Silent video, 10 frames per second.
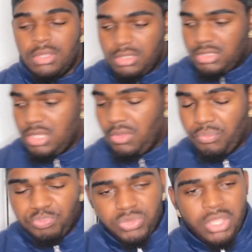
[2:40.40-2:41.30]
So
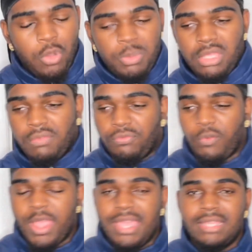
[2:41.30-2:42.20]
don't be
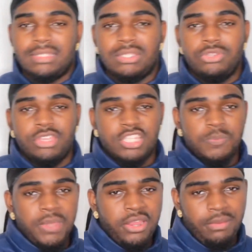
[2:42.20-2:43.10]
afraid to
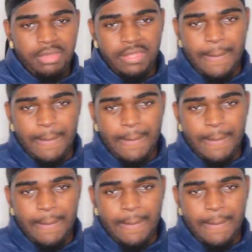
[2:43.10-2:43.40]
experiment.